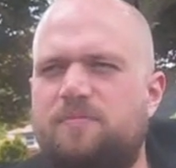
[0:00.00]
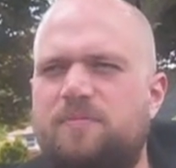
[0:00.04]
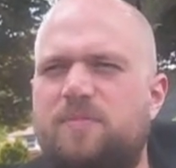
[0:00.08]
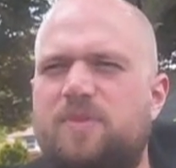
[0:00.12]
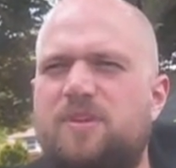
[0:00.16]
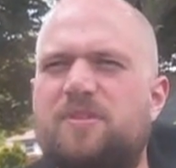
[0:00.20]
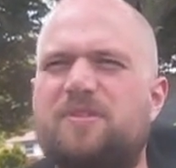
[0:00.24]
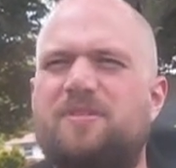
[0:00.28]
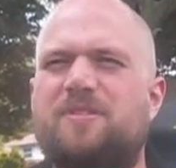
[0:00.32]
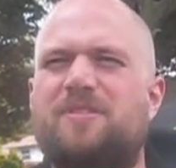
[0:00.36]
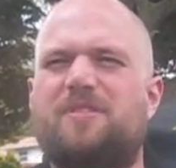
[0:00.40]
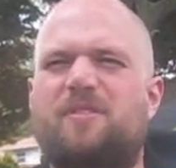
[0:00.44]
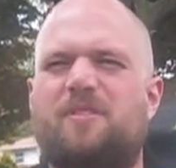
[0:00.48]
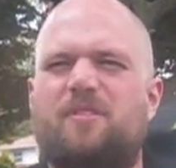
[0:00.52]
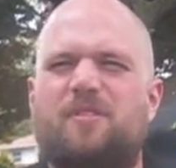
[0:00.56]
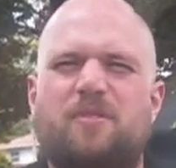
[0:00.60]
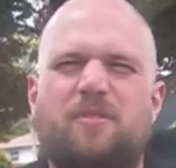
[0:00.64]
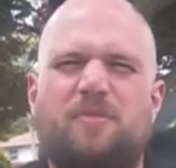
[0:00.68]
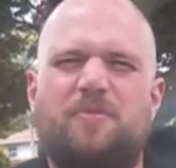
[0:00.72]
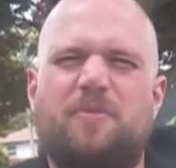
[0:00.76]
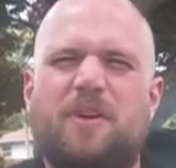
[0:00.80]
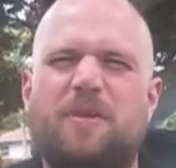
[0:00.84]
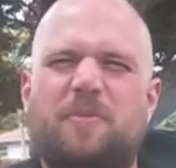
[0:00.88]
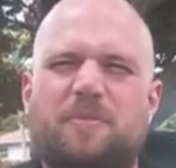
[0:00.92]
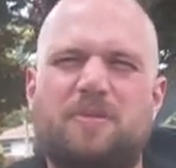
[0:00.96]

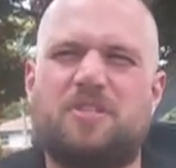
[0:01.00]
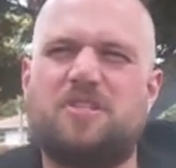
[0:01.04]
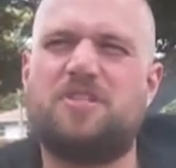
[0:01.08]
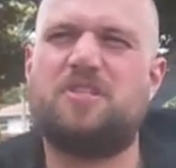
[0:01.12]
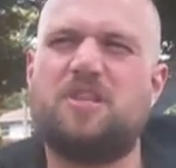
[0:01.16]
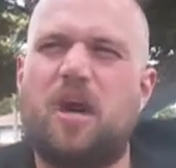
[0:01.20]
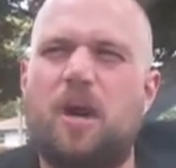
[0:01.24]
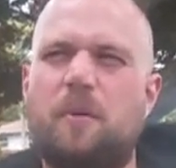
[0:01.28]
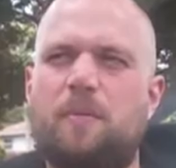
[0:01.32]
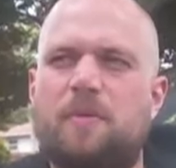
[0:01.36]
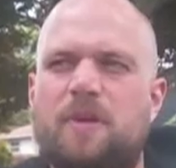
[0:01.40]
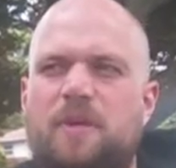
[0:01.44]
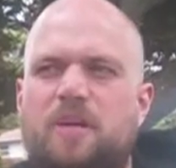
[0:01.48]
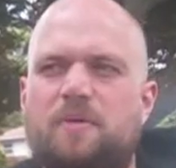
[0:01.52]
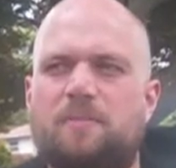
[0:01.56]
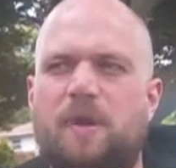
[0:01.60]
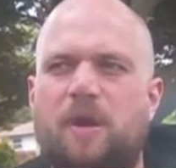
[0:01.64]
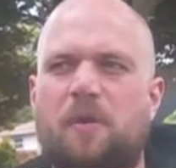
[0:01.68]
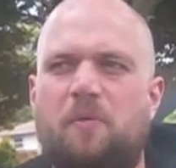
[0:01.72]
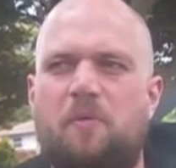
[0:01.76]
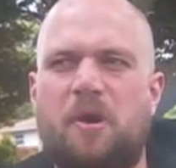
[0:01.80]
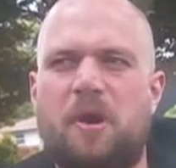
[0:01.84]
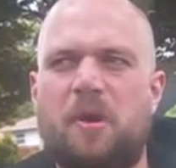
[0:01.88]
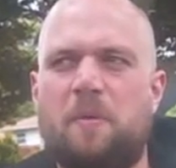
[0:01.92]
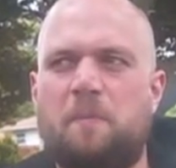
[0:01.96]
they're pretty much dominated by
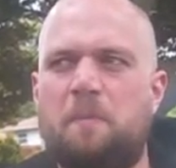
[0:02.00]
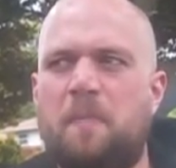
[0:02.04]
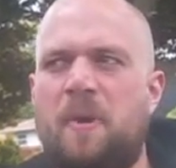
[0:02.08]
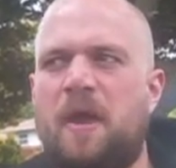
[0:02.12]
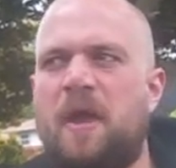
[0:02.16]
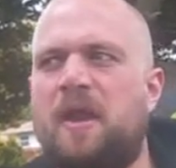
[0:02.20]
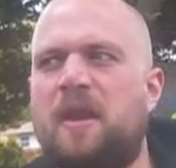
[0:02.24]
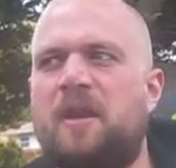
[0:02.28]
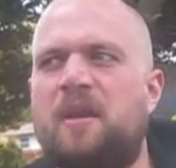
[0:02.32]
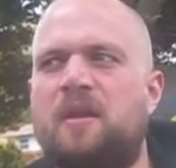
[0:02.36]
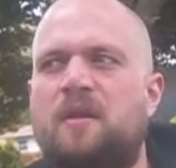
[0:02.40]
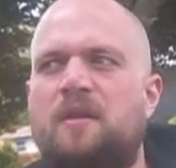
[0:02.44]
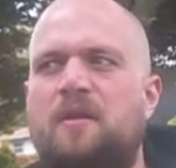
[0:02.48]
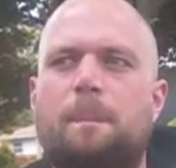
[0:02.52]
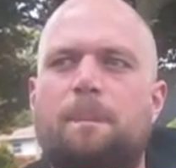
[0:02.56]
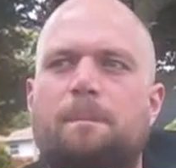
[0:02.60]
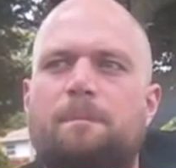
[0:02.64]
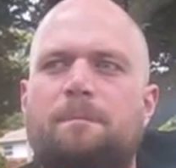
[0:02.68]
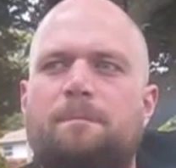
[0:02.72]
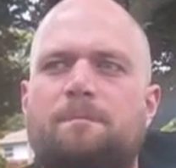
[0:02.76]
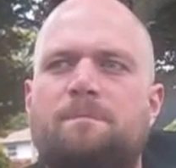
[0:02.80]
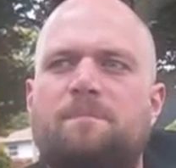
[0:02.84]
white men.